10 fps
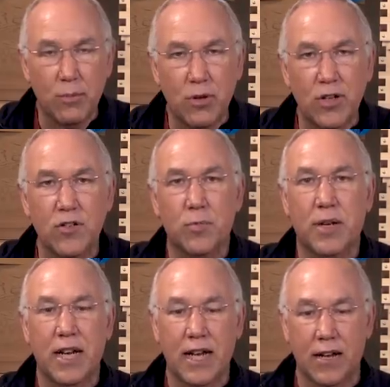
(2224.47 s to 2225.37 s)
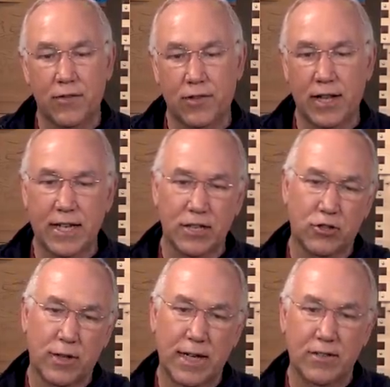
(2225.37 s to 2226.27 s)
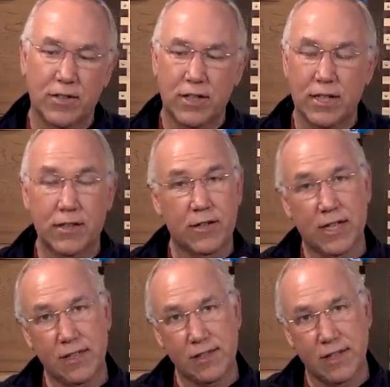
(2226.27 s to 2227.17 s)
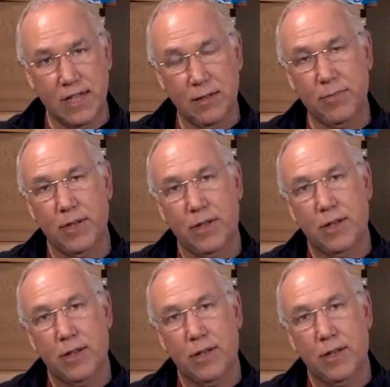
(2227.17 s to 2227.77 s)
boards, but I have sliding trays underneath that are nice and deep.